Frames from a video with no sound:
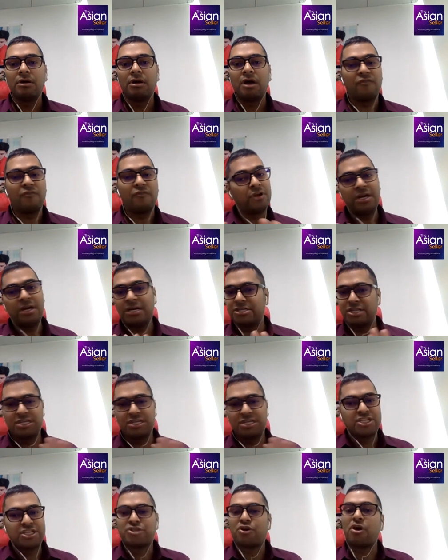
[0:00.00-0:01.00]

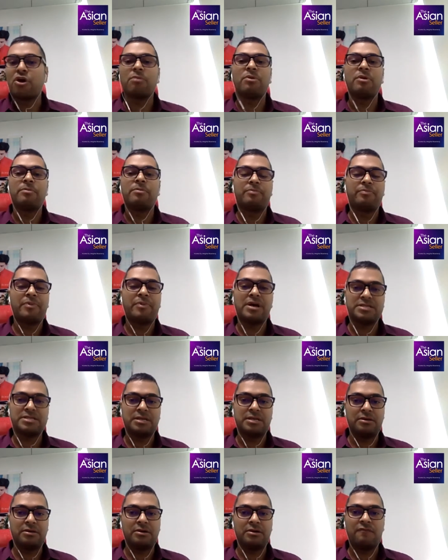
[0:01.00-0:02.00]
It's gonna be
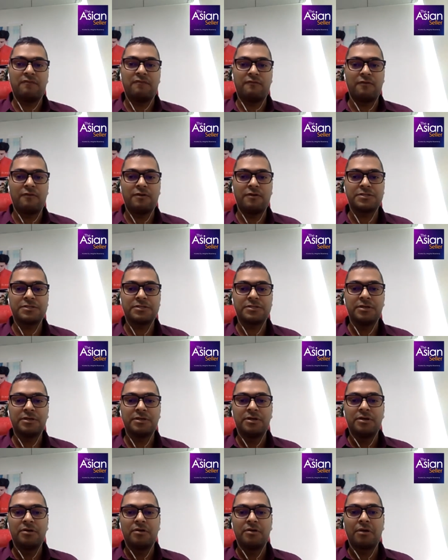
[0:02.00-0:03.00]
passing, of course.
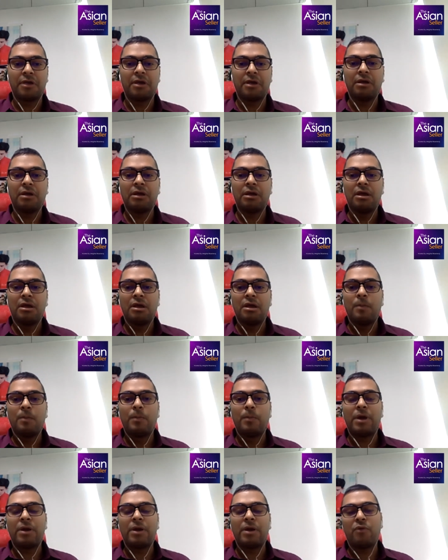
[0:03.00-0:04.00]
Okay,
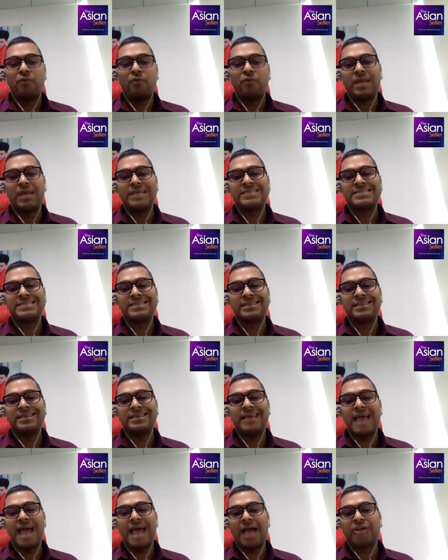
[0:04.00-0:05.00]
but when I say
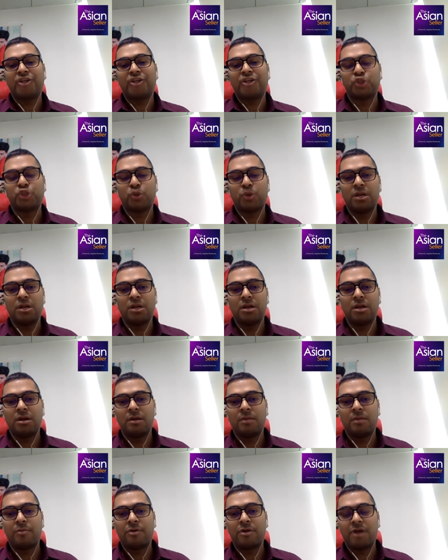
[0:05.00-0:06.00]
the actual
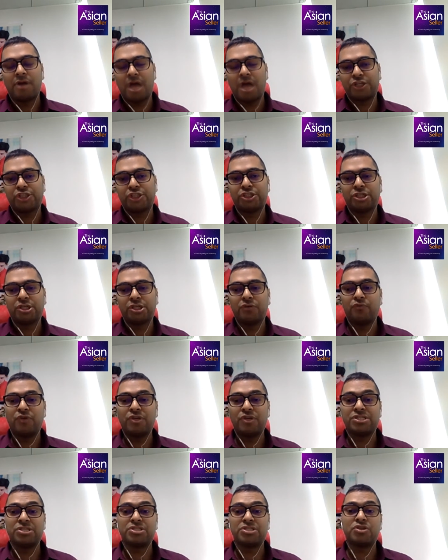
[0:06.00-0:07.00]
production,
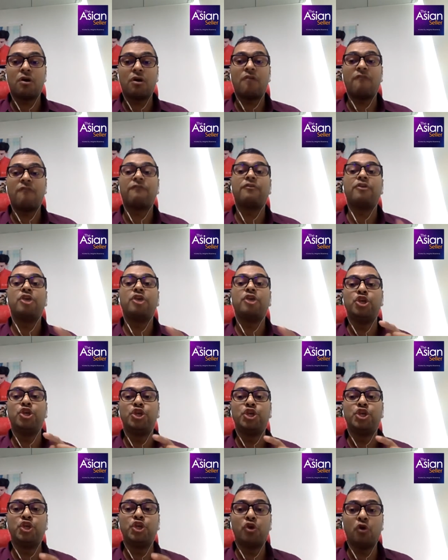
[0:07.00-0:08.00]
which is of
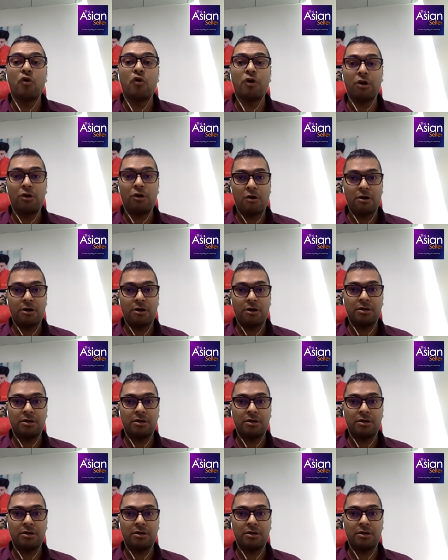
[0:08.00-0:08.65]
your lot,